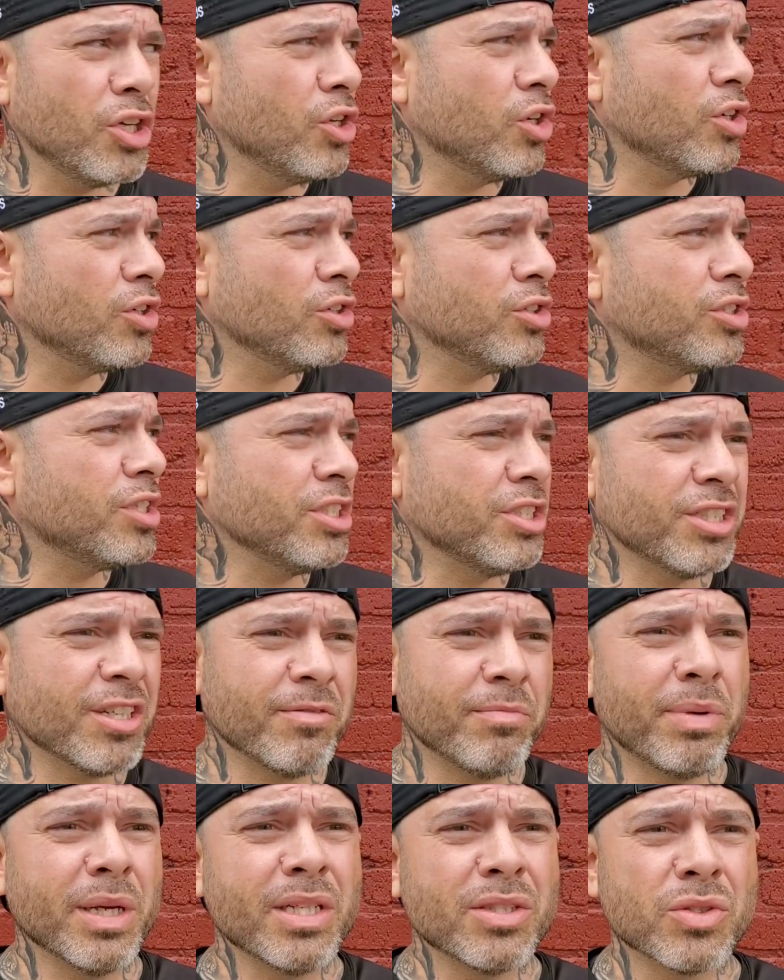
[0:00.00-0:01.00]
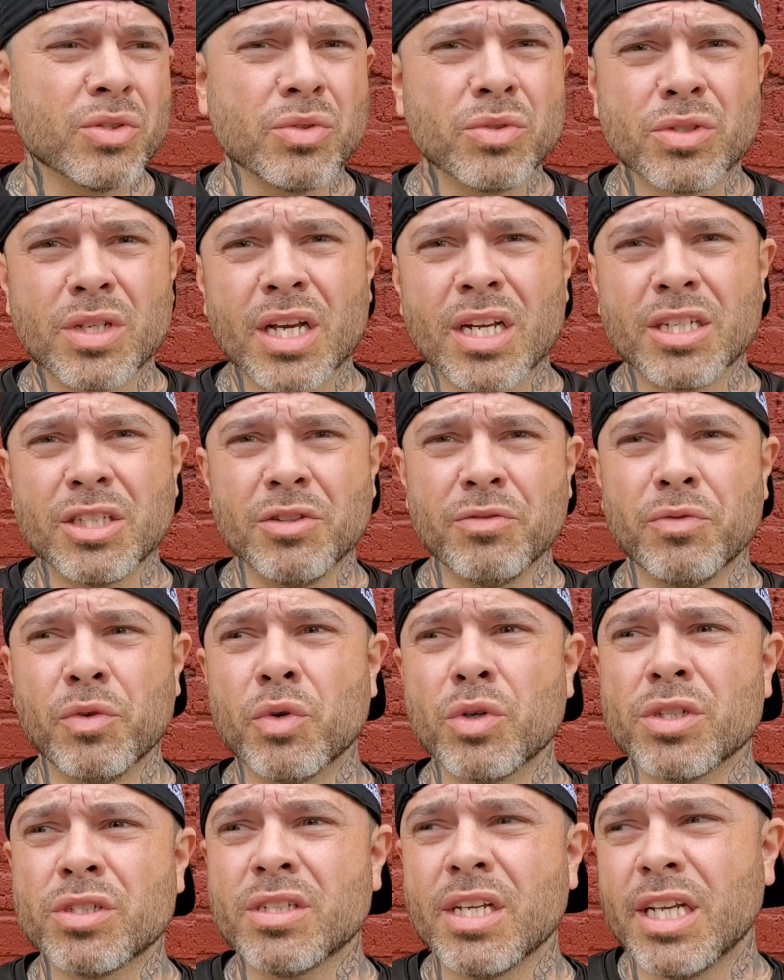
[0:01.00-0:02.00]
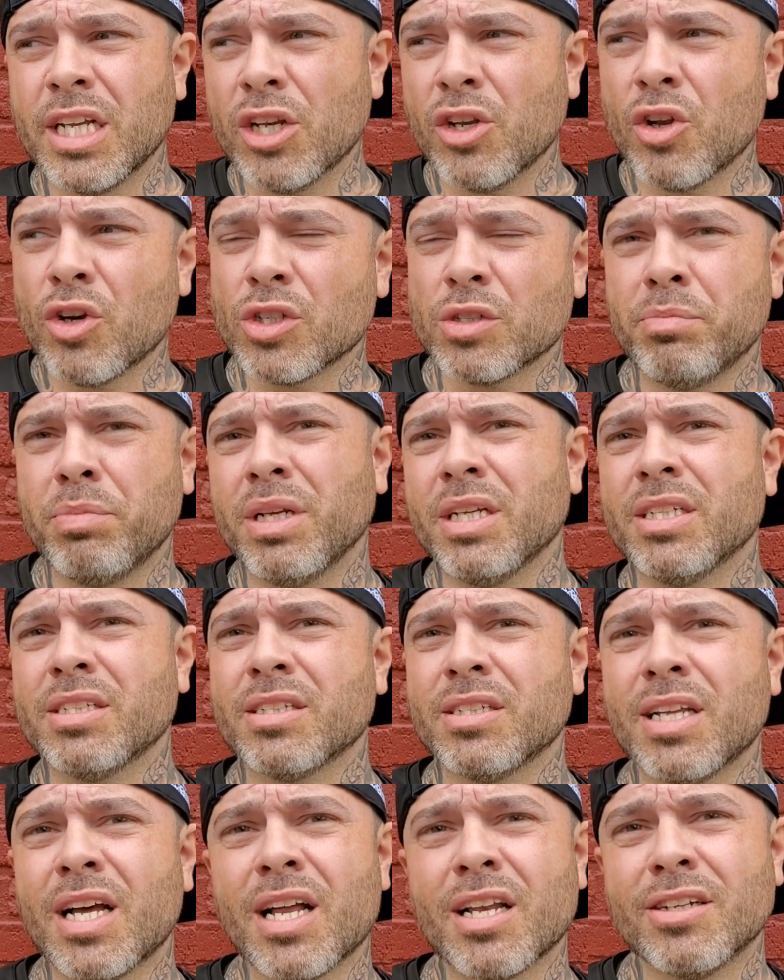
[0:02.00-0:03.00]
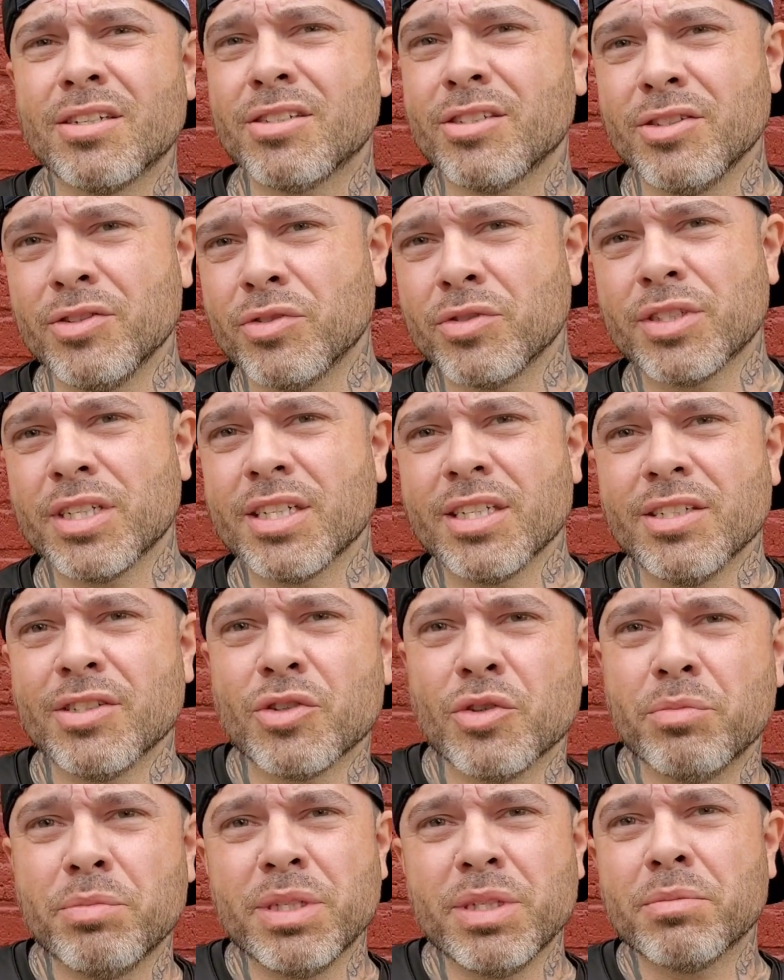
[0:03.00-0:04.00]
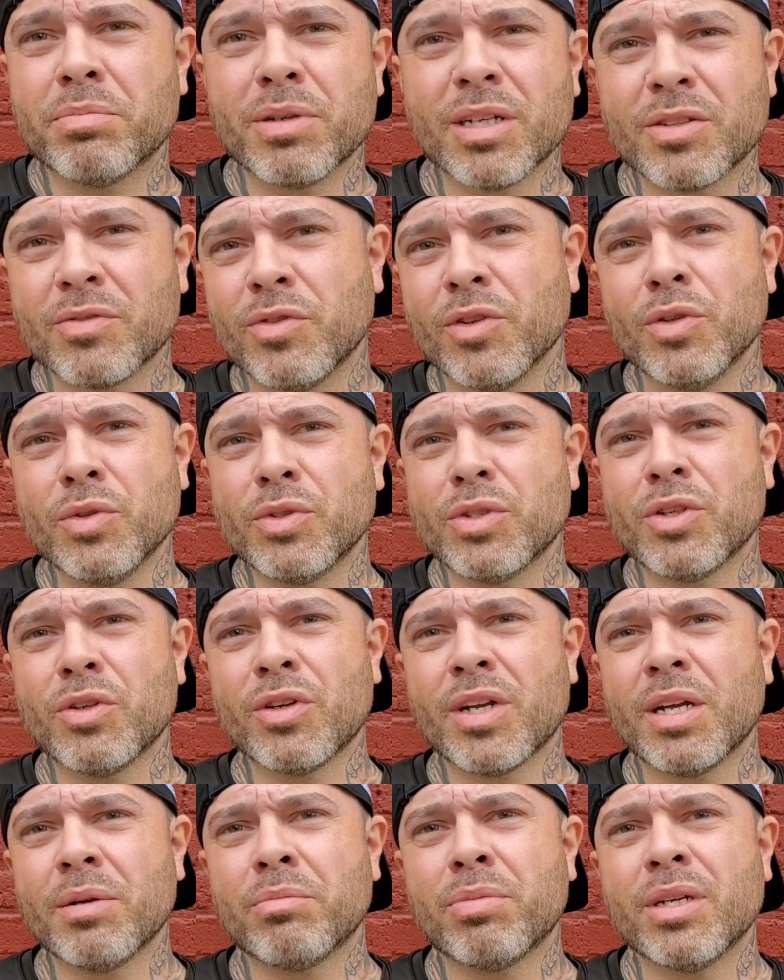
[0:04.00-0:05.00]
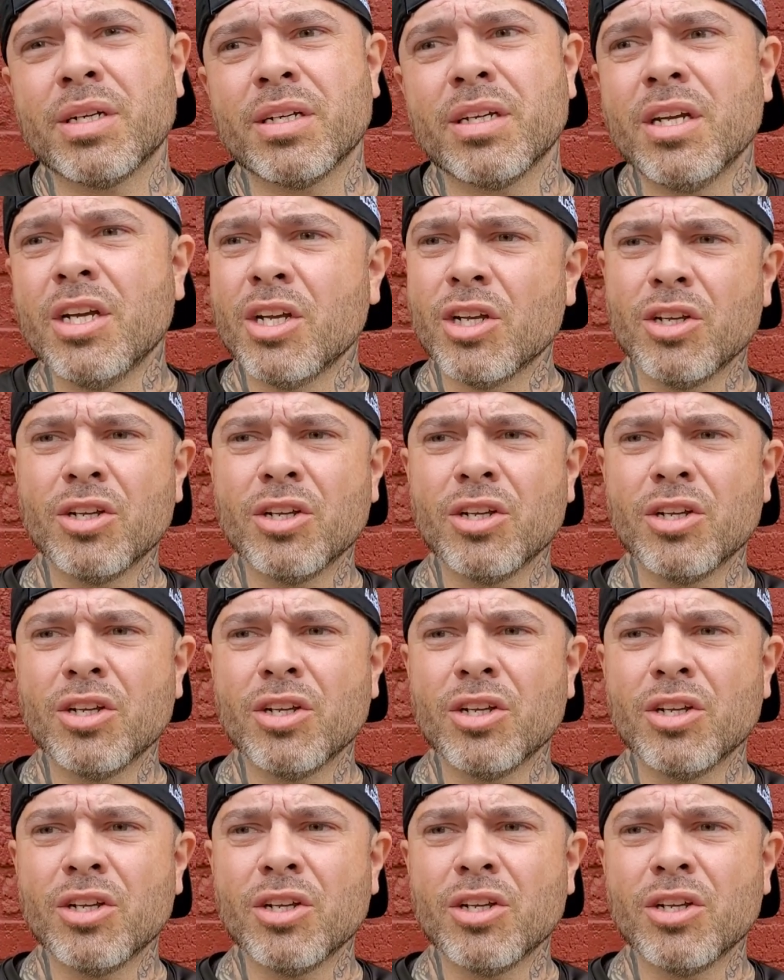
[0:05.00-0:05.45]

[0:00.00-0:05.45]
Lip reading: You know, you think Jeff Bezos got a divorce and he lost billions of dollars, you don't think he's gonna be depressed for losing all that bread?